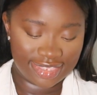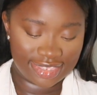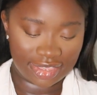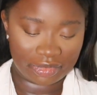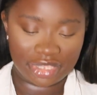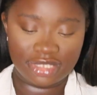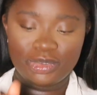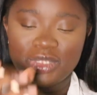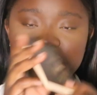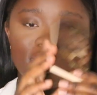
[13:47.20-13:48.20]
So I'm going
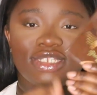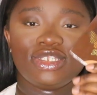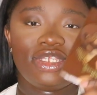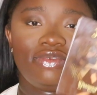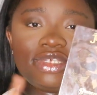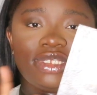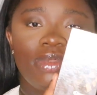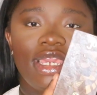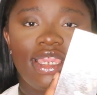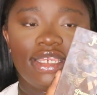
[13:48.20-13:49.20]
to be using Juvia's
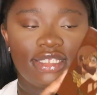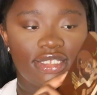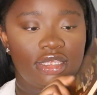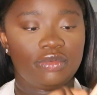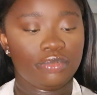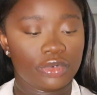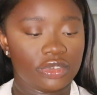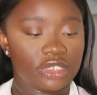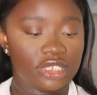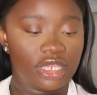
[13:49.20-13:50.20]
Place
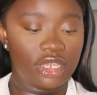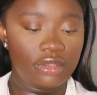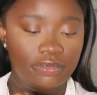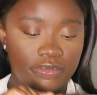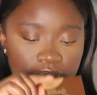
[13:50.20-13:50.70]
bronzer